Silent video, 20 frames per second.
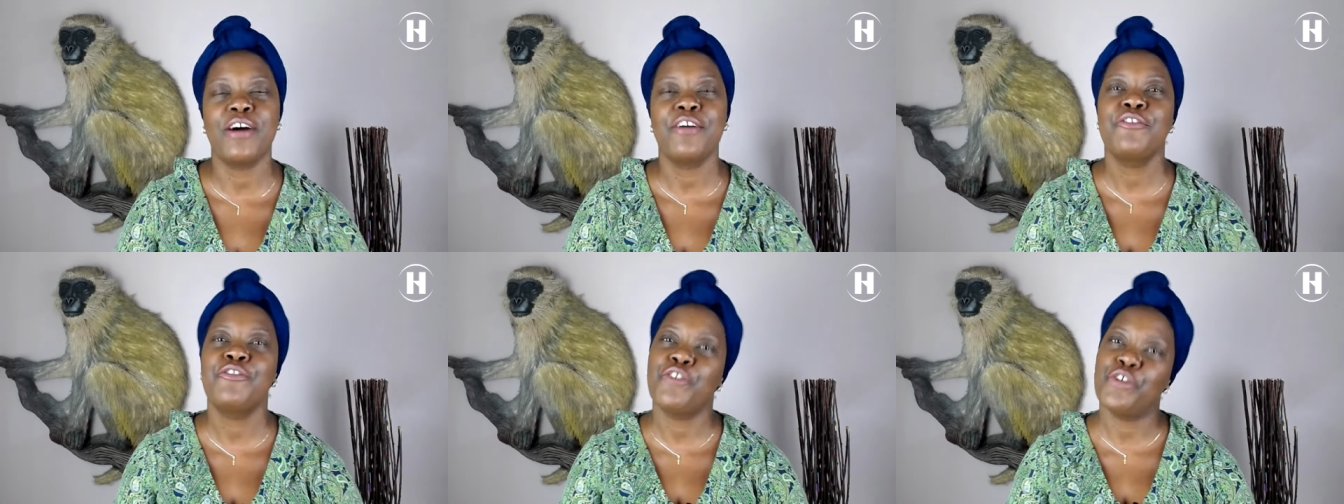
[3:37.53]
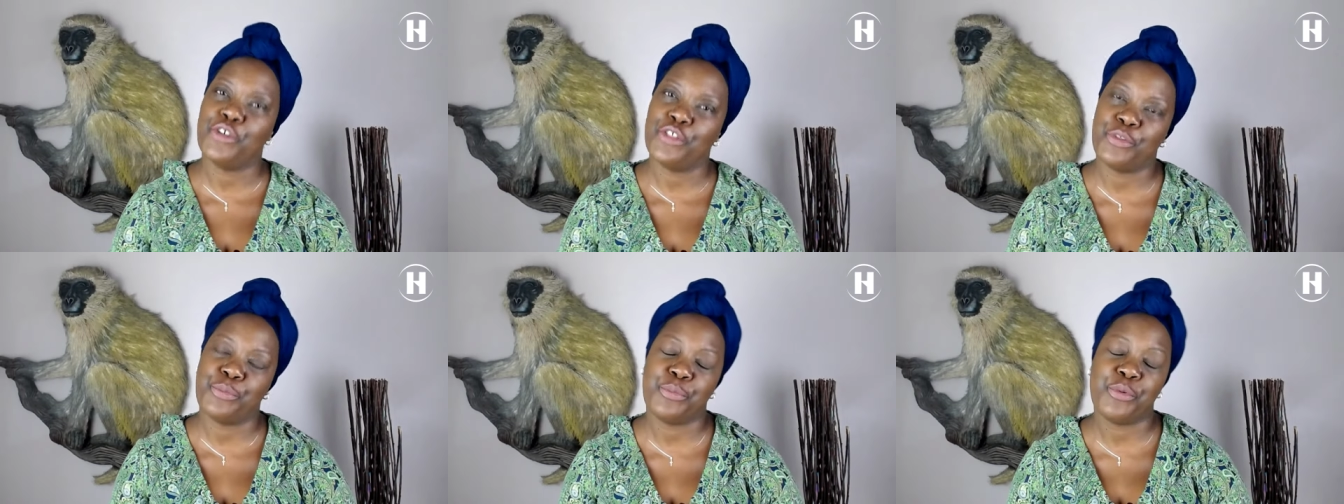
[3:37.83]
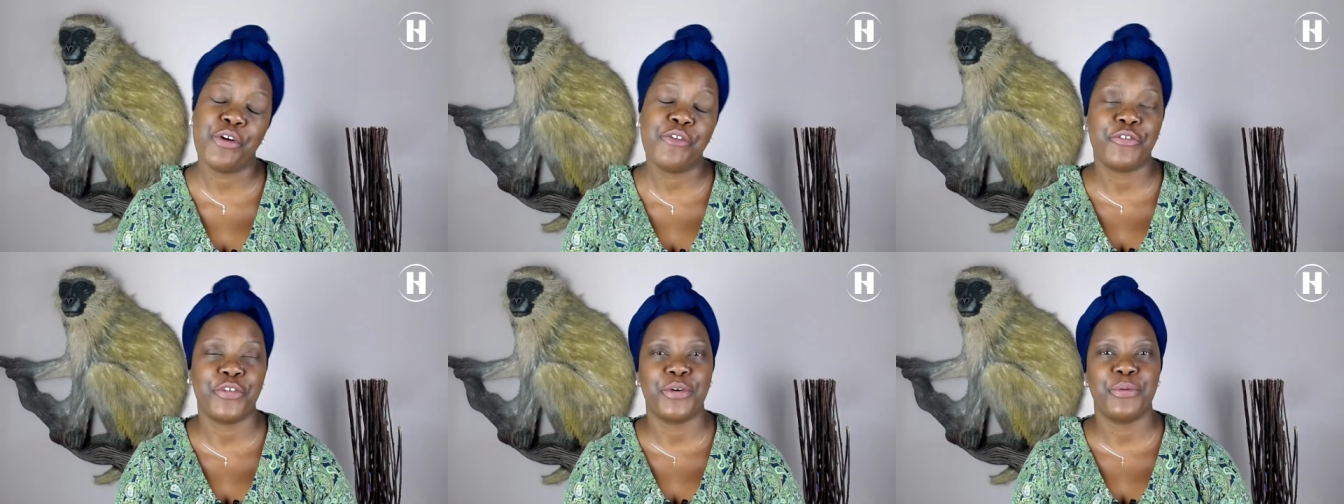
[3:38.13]
fourth
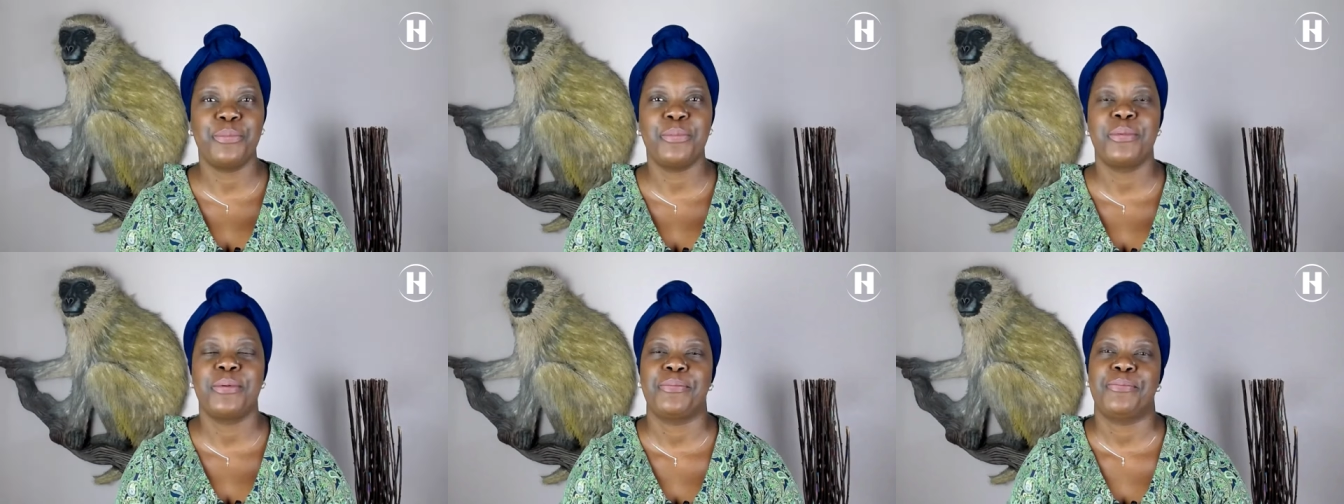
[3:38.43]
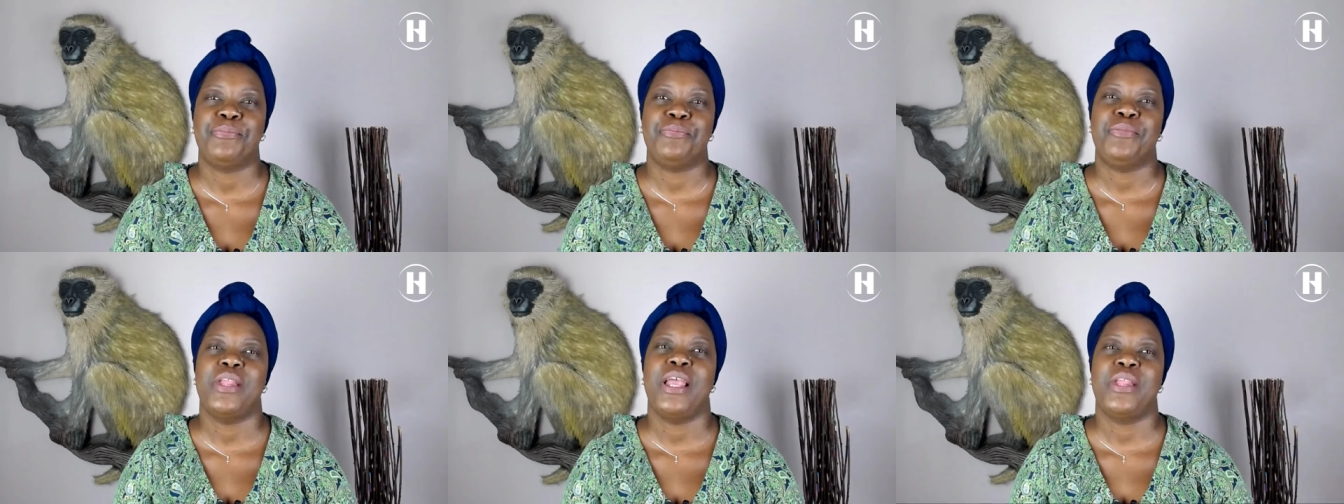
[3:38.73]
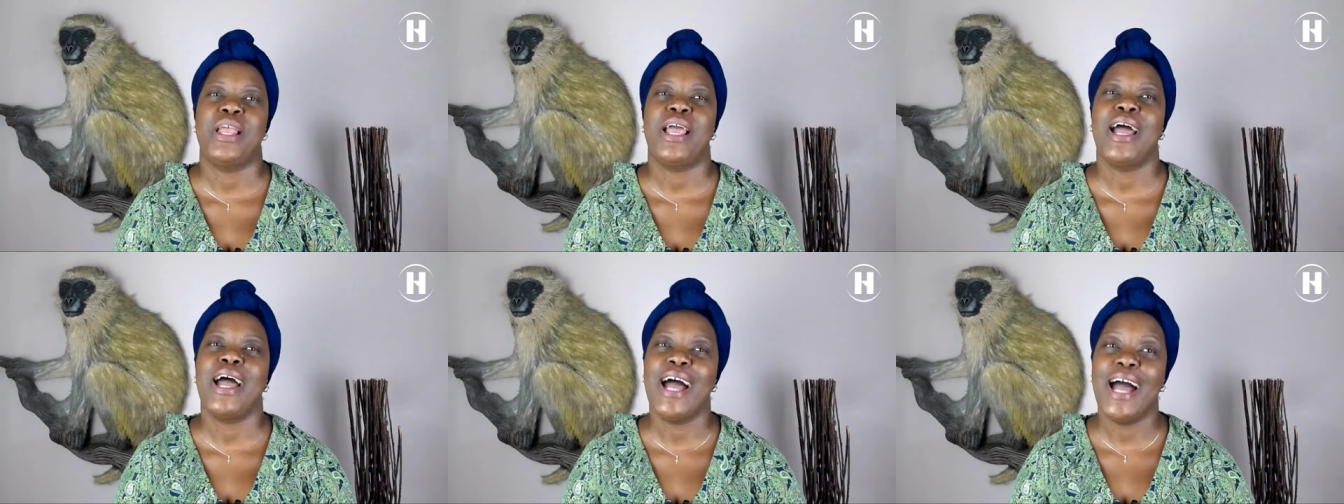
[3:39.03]
proverb,
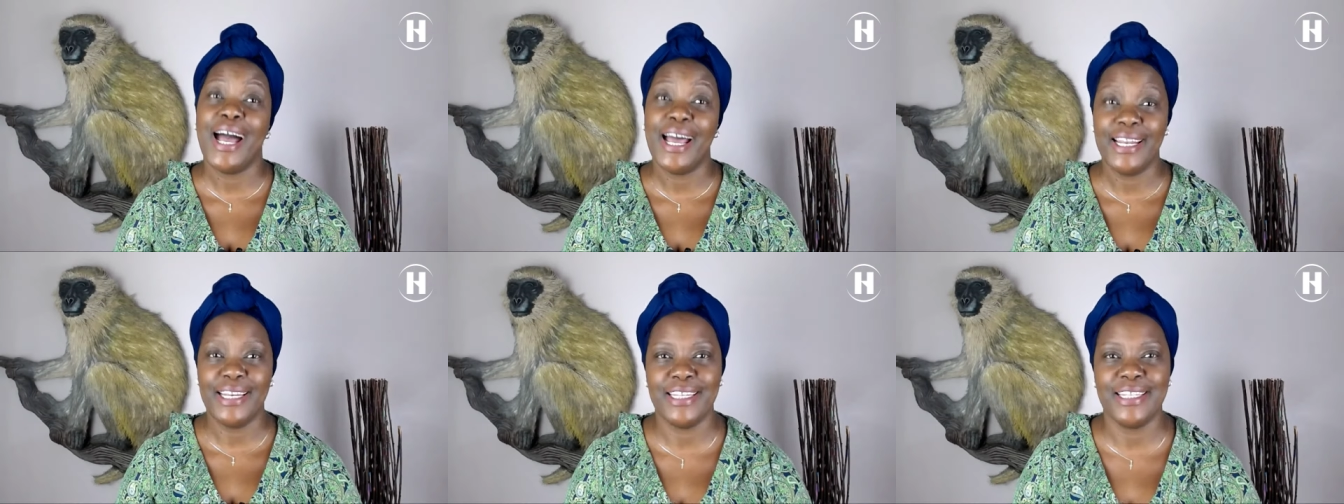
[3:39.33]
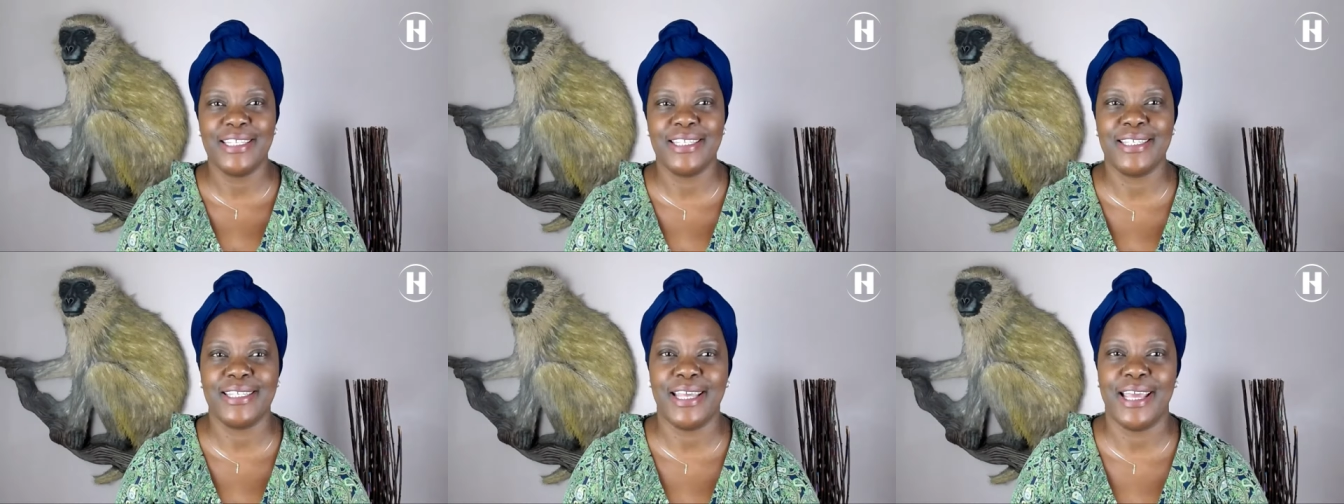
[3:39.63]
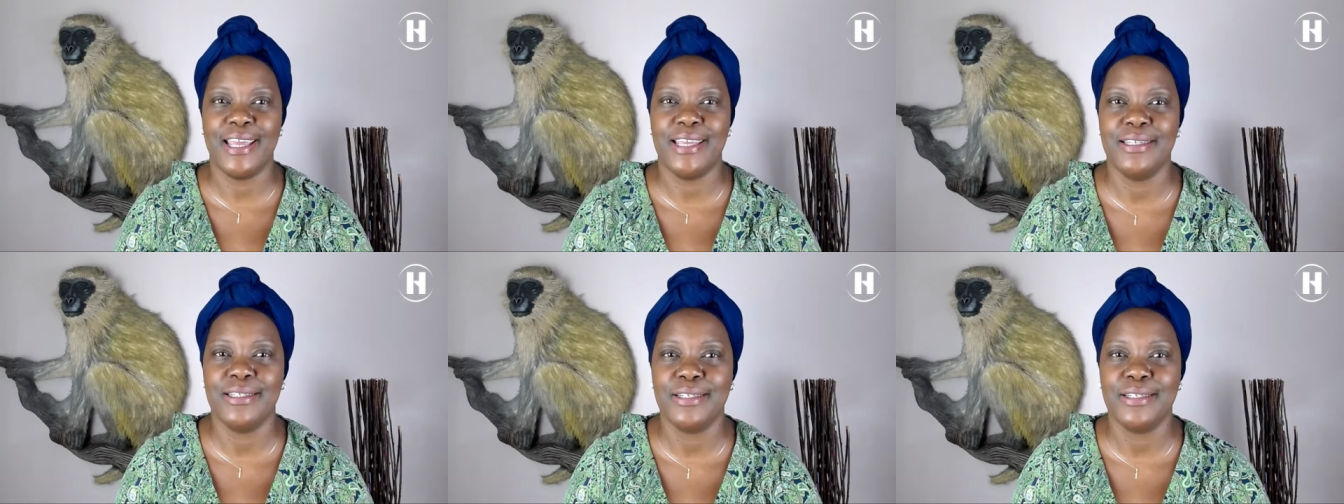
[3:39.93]
and it says,